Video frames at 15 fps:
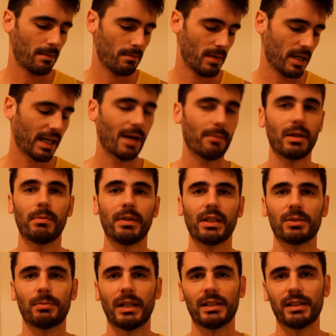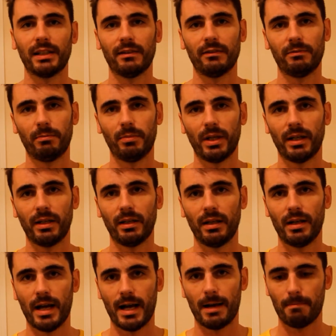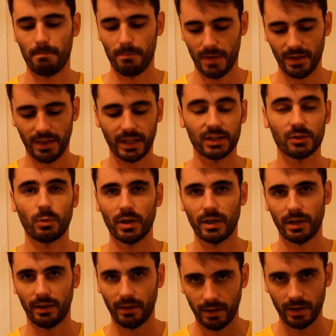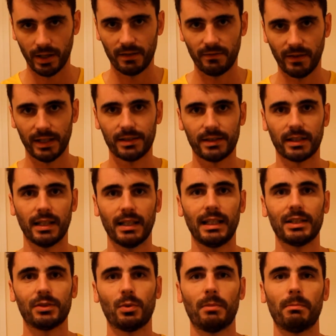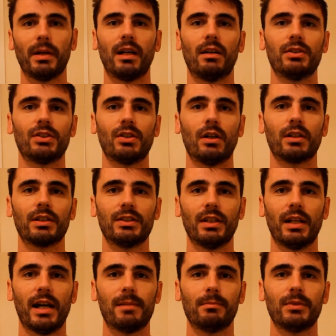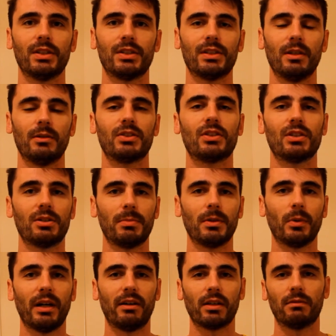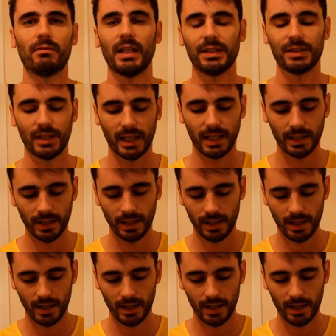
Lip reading: It can be a bit expensive, but I think it's worth investing at least one pair of socks just to be wearing on race day.